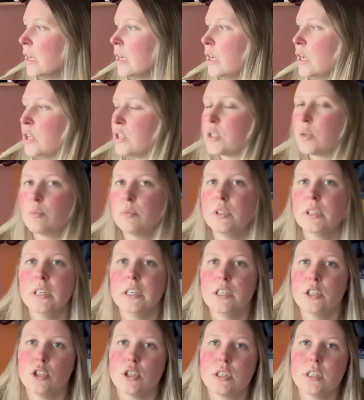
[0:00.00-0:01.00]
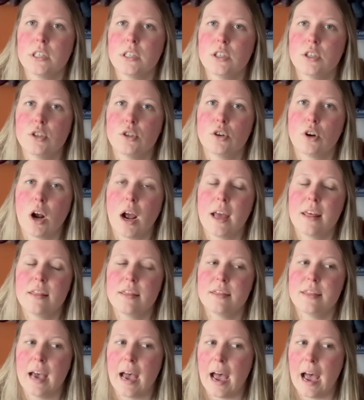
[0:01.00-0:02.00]
So I'm really interested to try
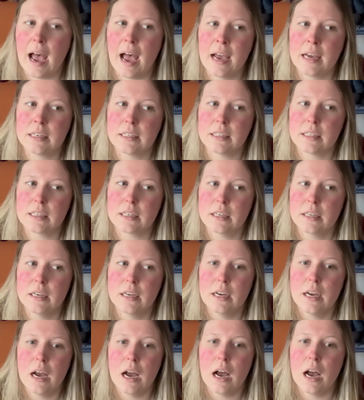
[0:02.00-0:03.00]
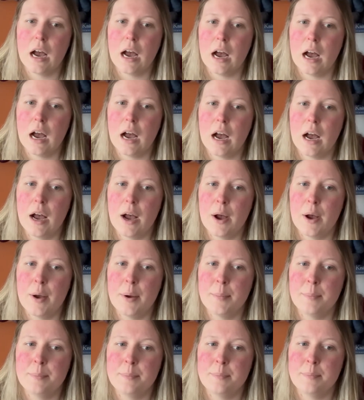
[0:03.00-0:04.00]
that.
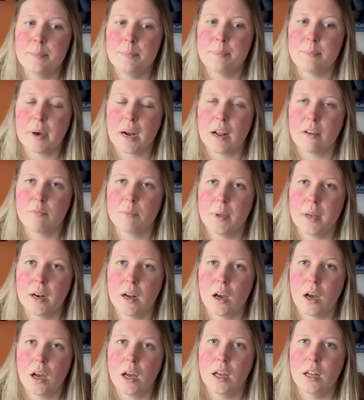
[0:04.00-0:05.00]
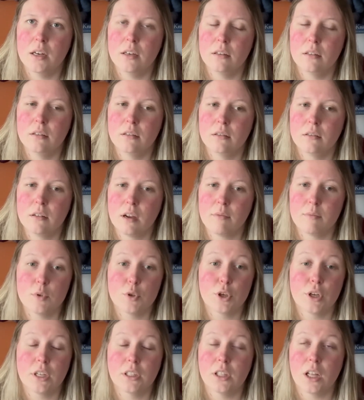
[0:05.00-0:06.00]
But I've been
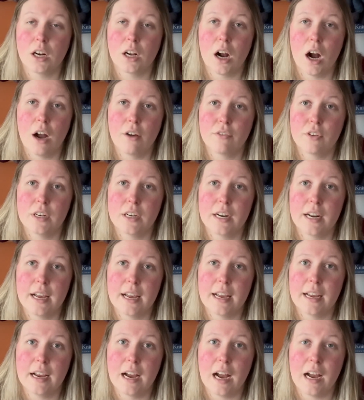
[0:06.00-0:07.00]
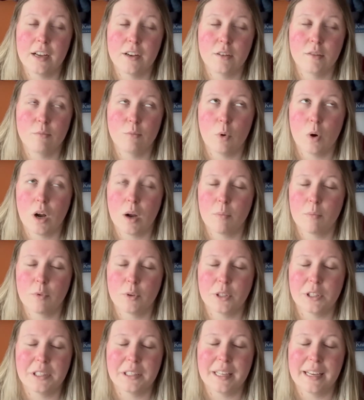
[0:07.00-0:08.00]
drinking a lot of coffee today. I woke up
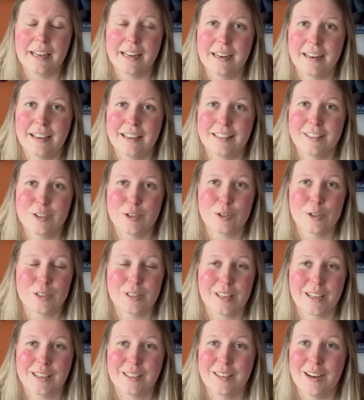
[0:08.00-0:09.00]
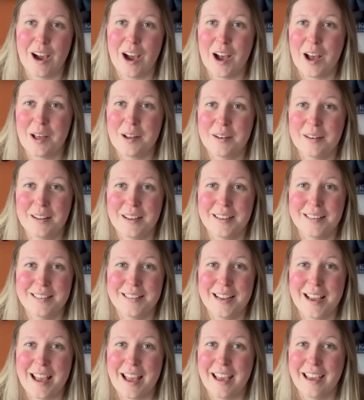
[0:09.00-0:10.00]
really late. It's just like not a
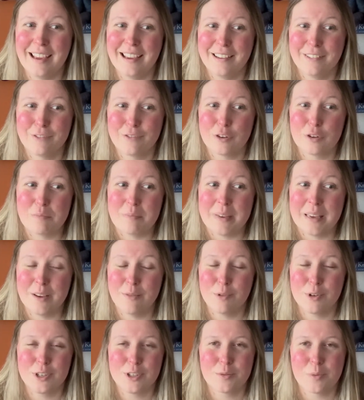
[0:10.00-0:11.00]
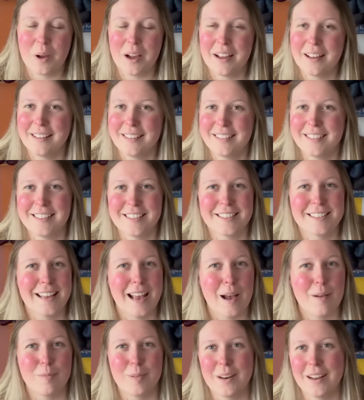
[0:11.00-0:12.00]
day for me, which is why this is
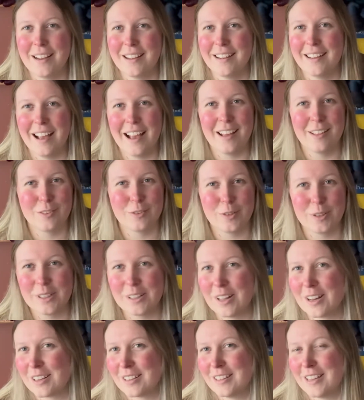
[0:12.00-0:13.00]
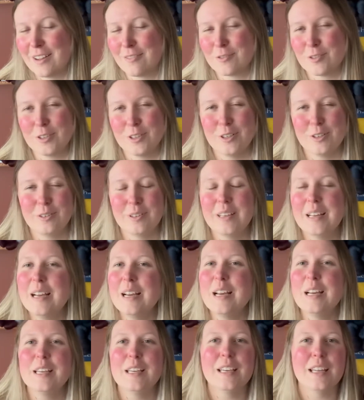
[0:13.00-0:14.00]
happening at 3 o'clock in the afternoon.
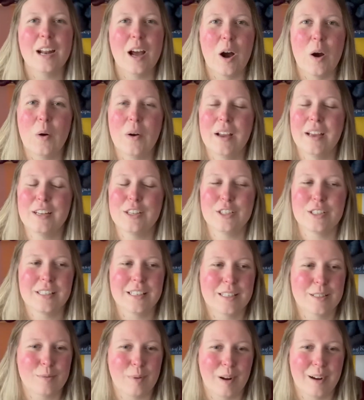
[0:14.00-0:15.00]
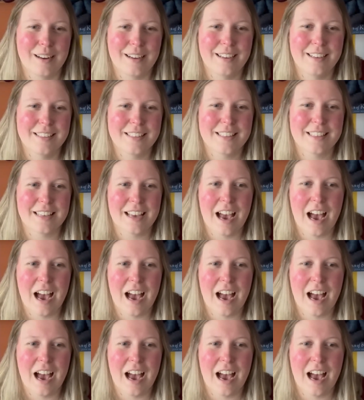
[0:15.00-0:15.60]
You know, it just is what it is.